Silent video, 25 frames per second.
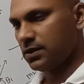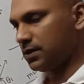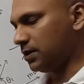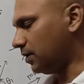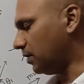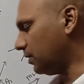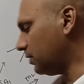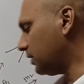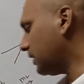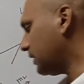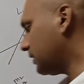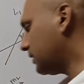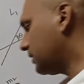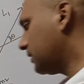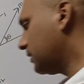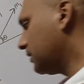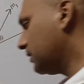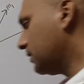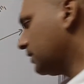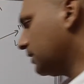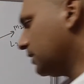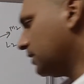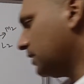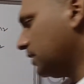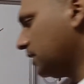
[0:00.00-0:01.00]
Alright,
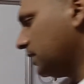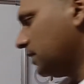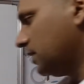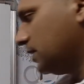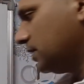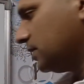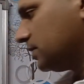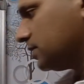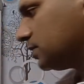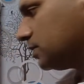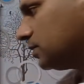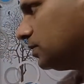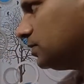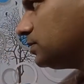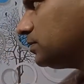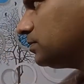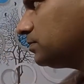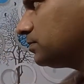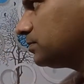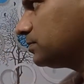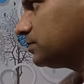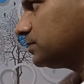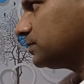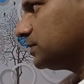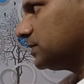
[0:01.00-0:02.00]
so
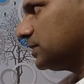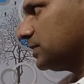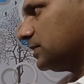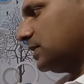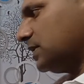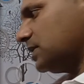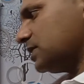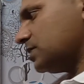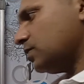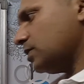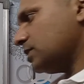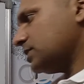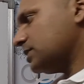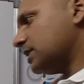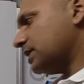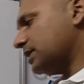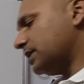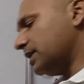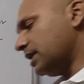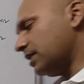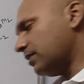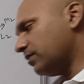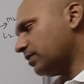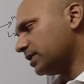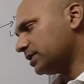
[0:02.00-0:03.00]
this was the
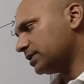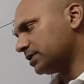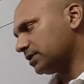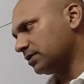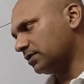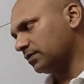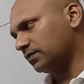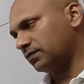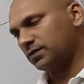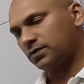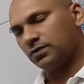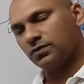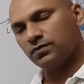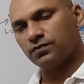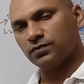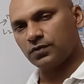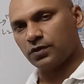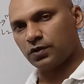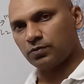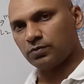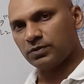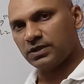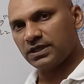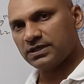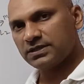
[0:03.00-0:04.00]
derivation of two
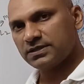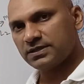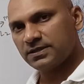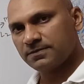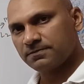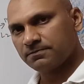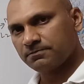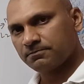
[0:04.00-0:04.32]
formulas.